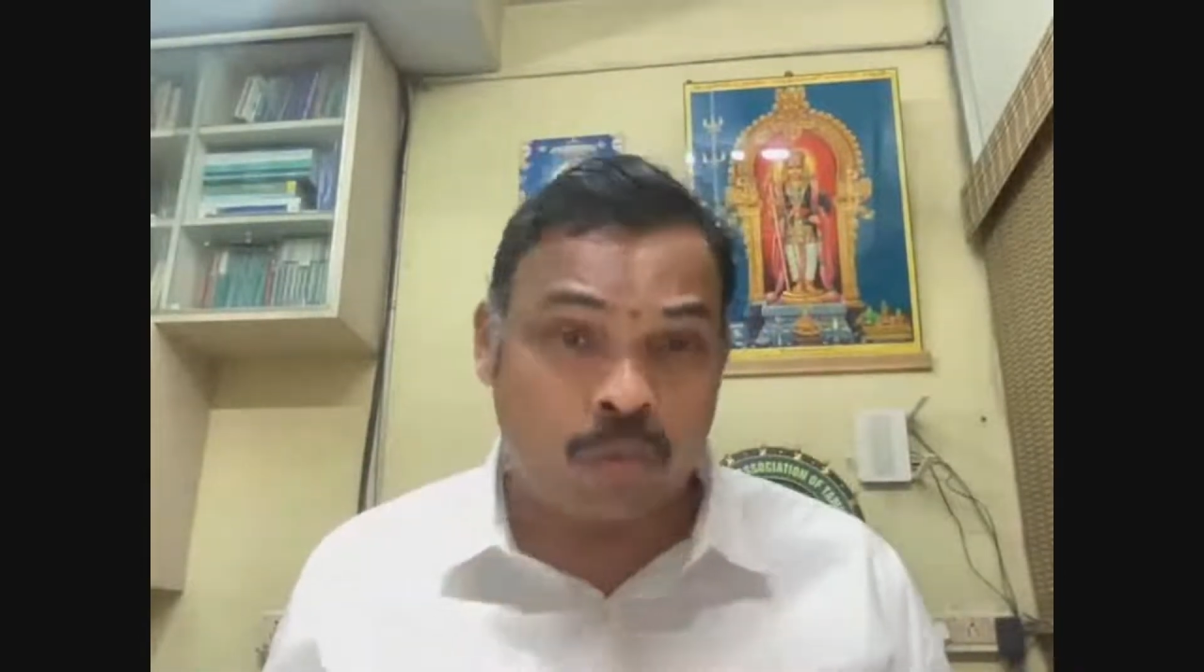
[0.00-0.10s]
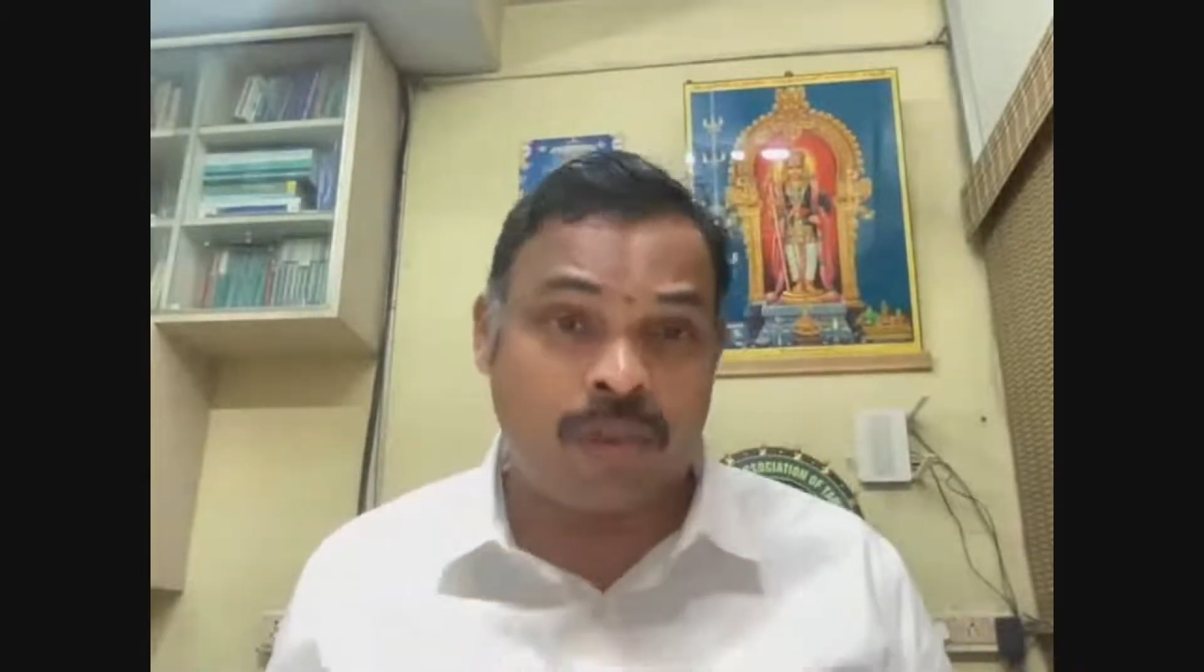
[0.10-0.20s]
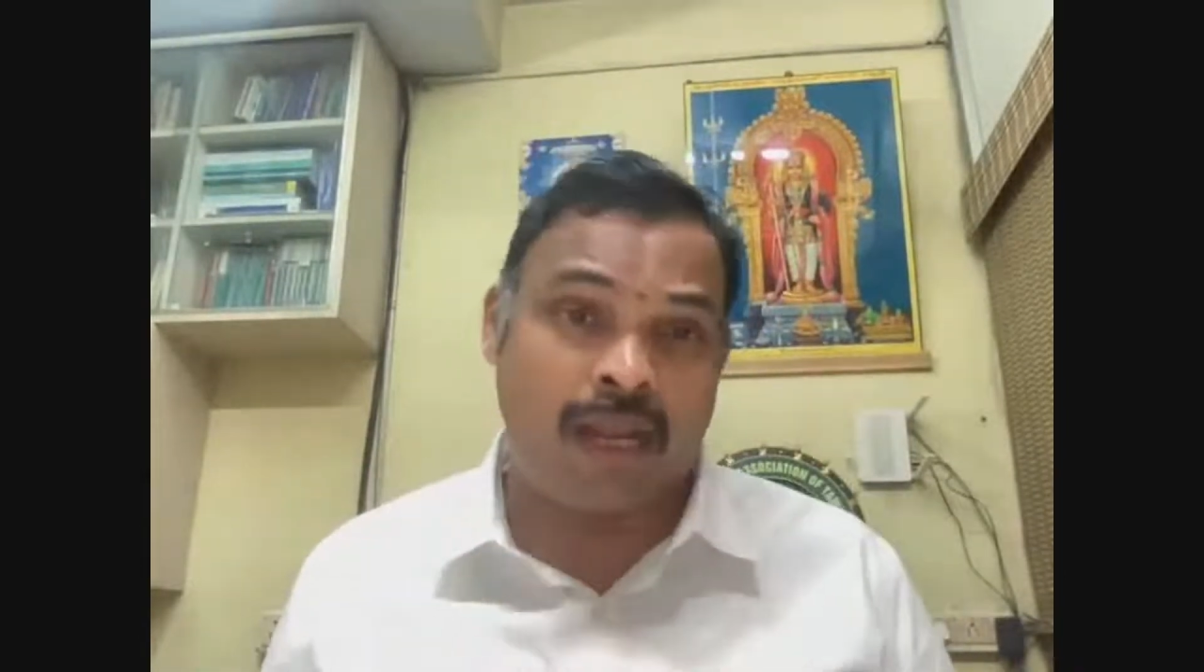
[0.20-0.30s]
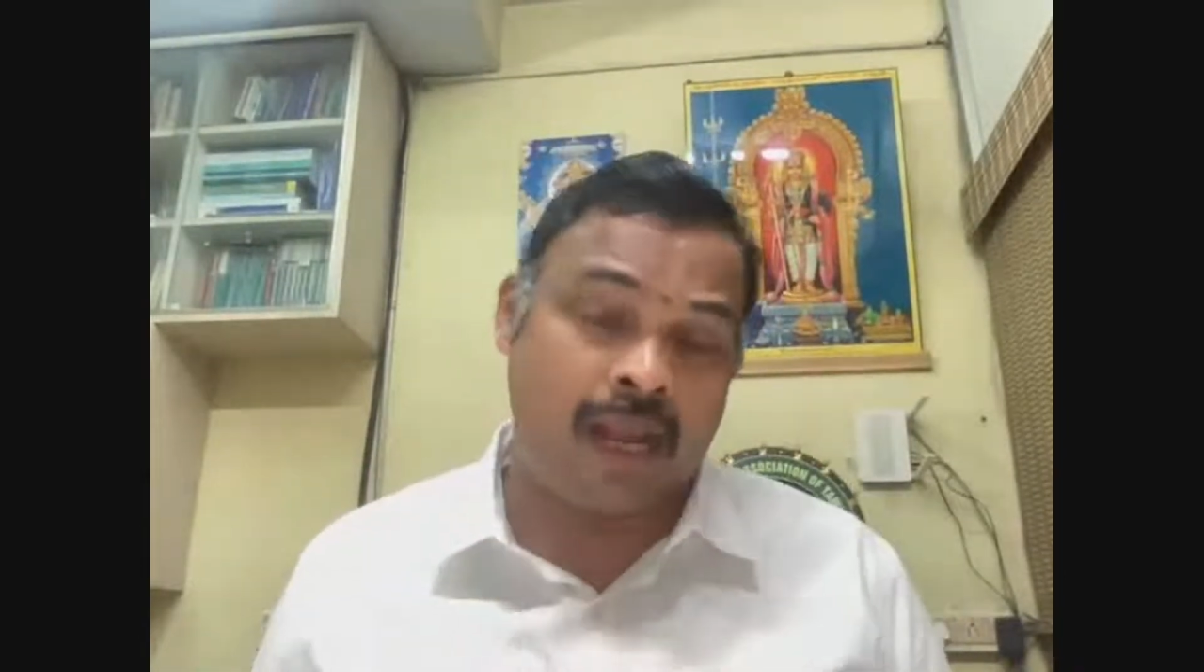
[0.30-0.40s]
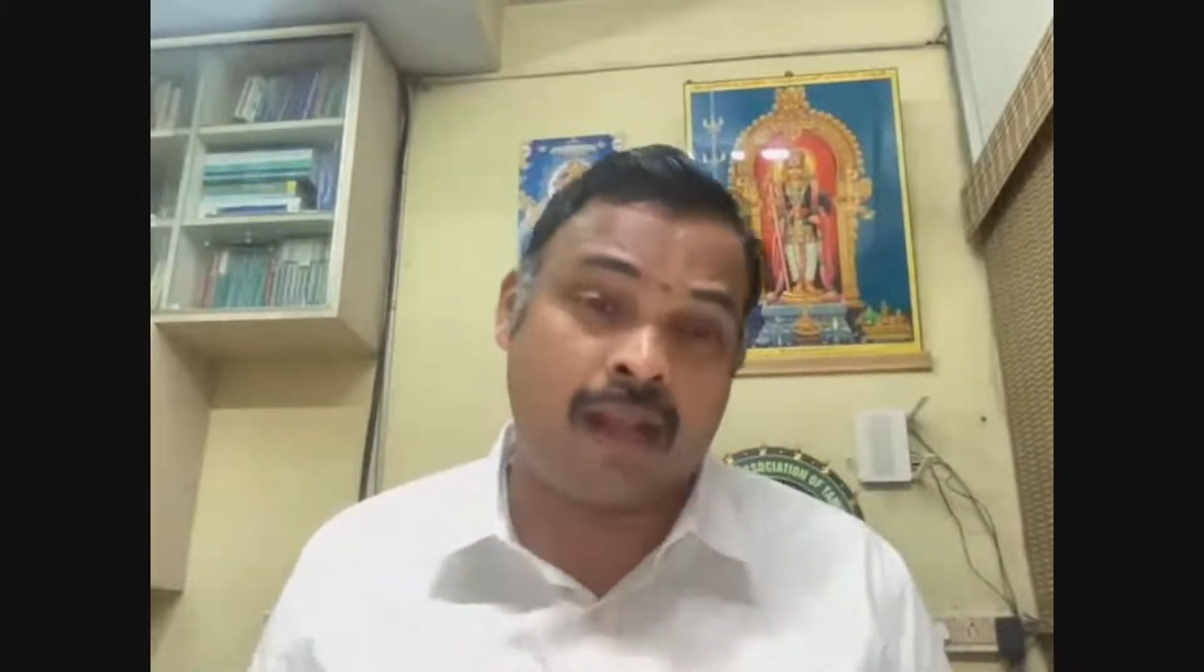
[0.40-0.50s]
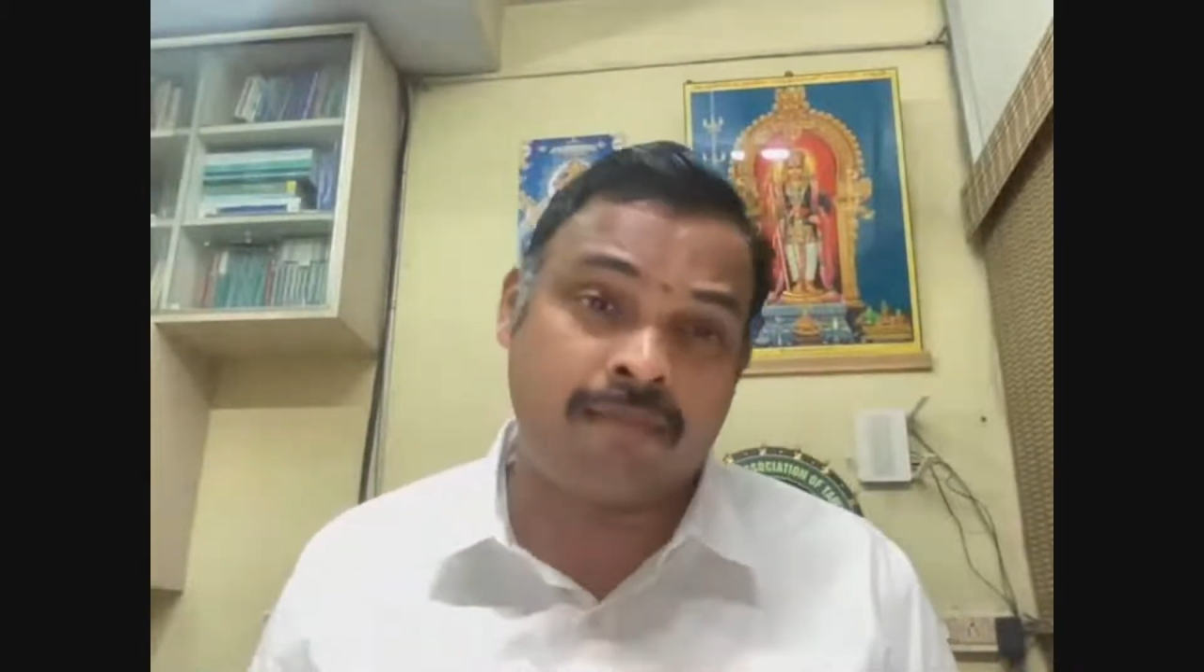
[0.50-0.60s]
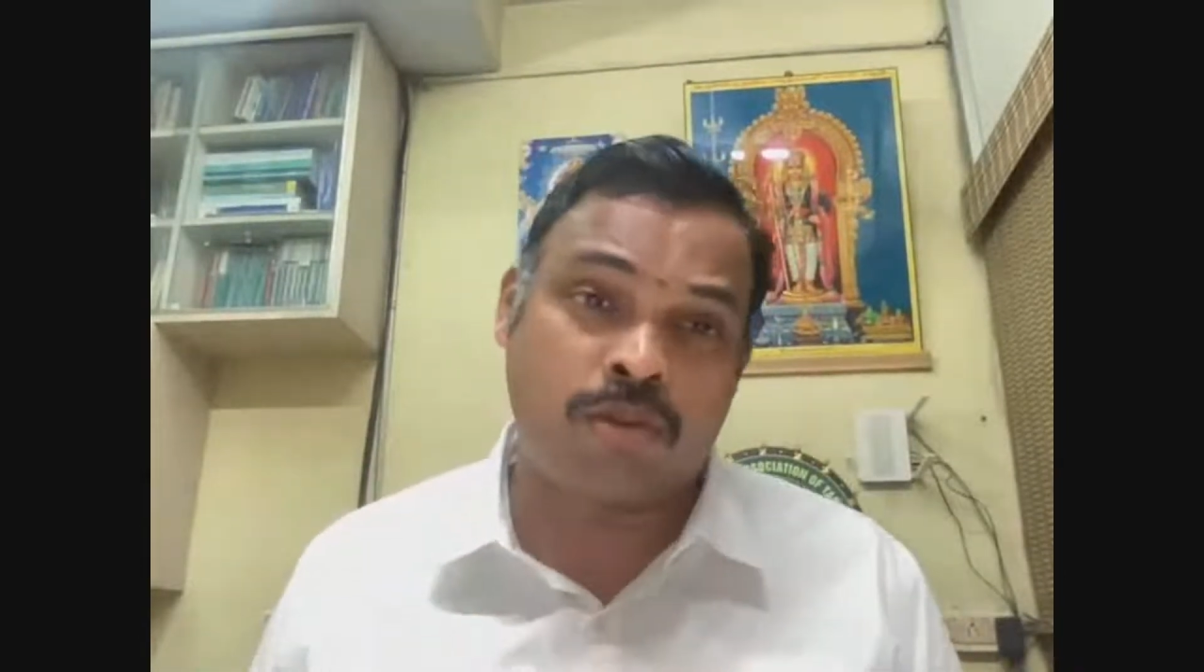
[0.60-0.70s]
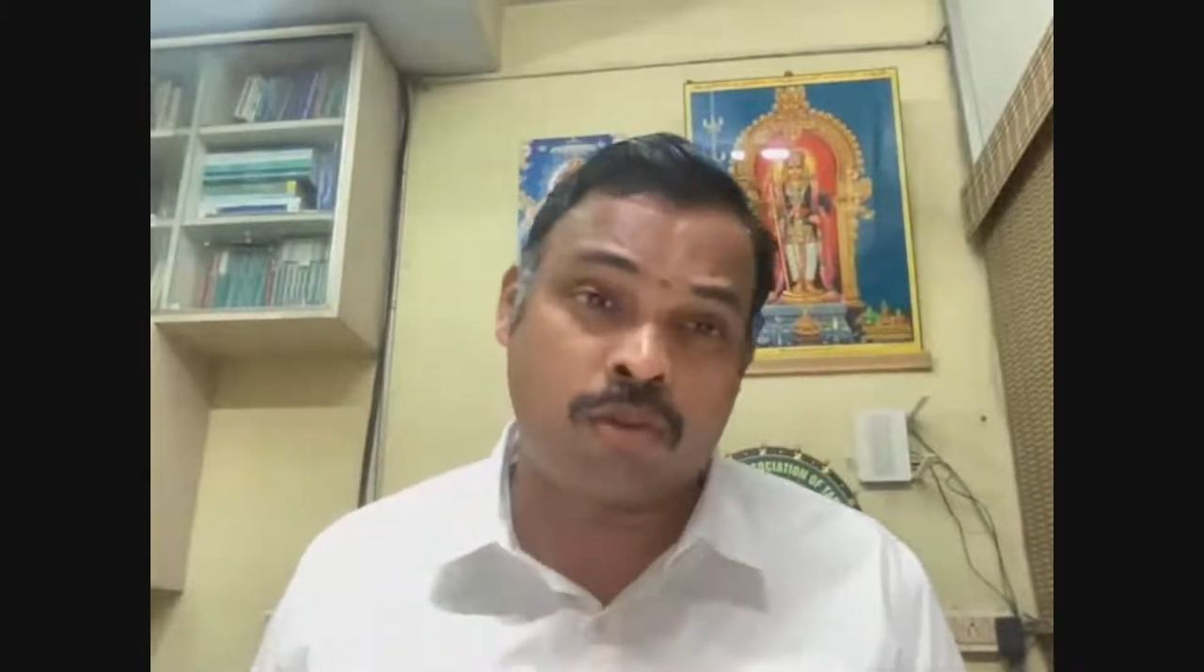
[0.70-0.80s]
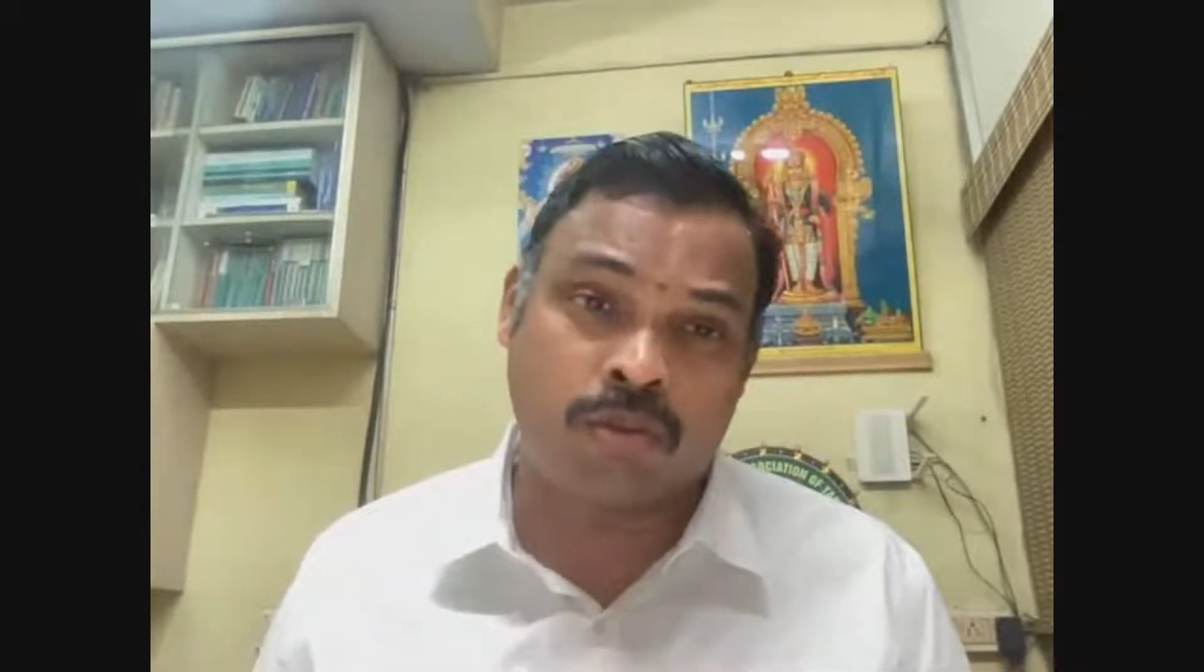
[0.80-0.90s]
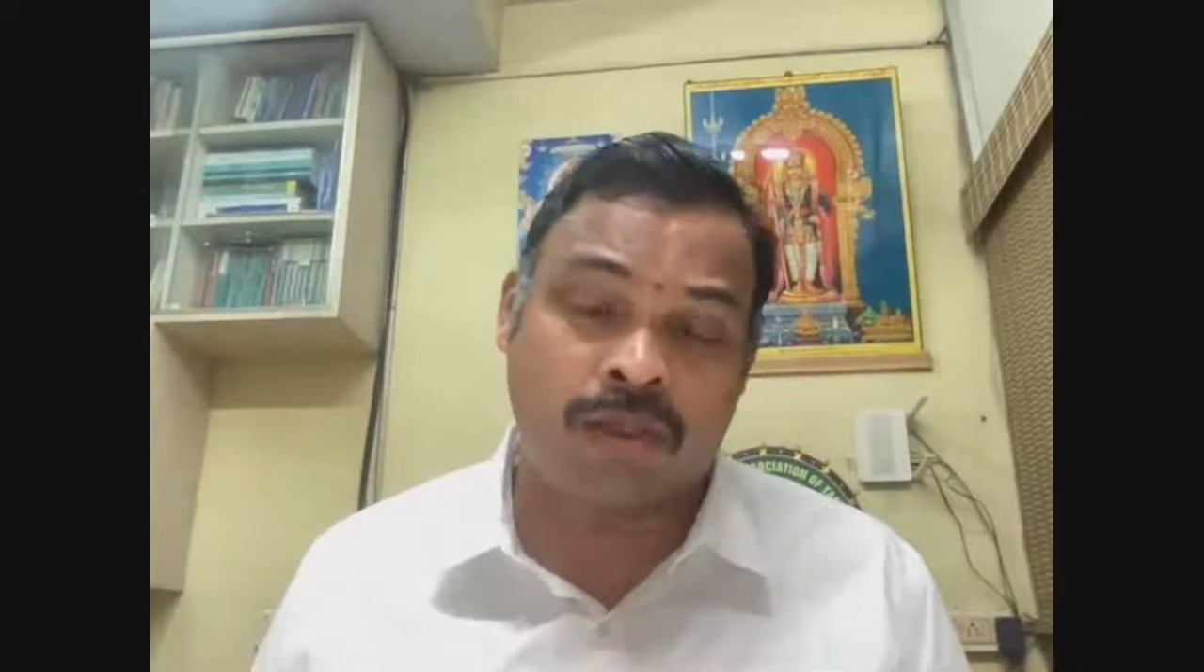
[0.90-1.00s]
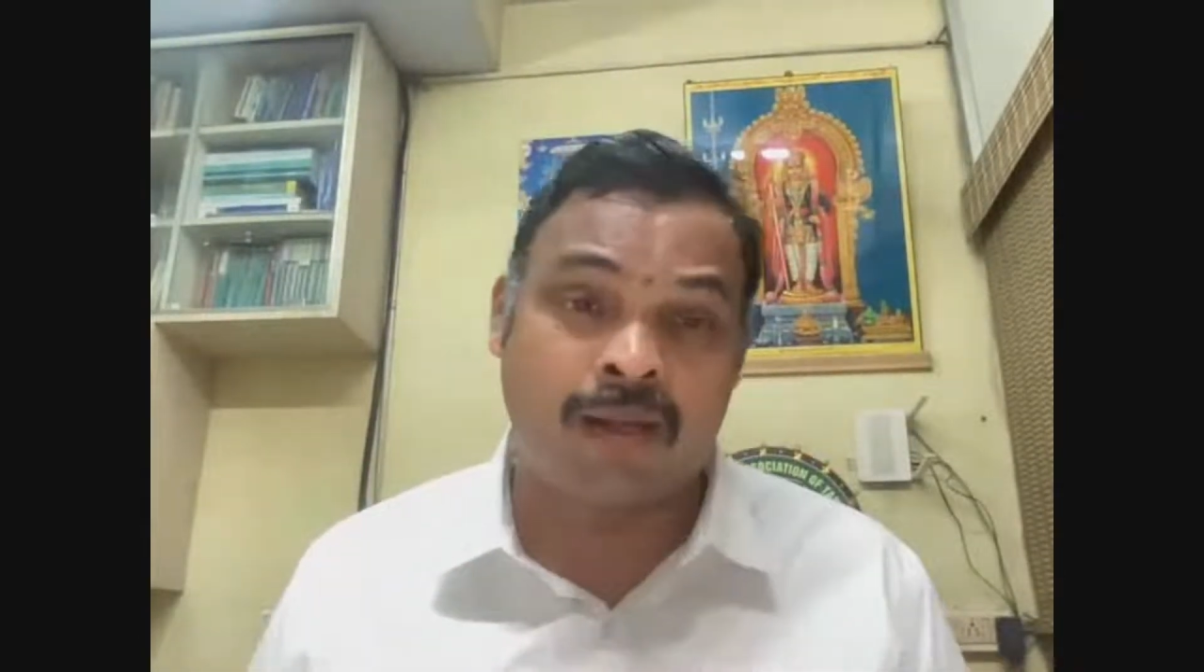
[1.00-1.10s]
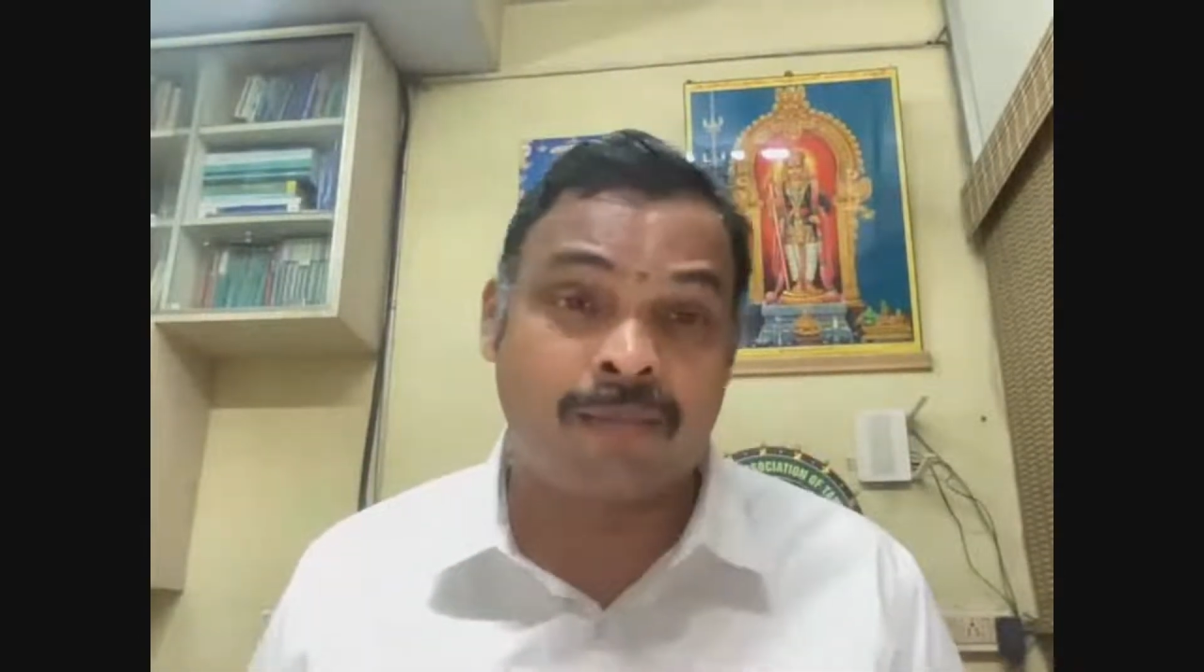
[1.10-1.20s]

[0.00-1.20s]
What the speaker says: they have to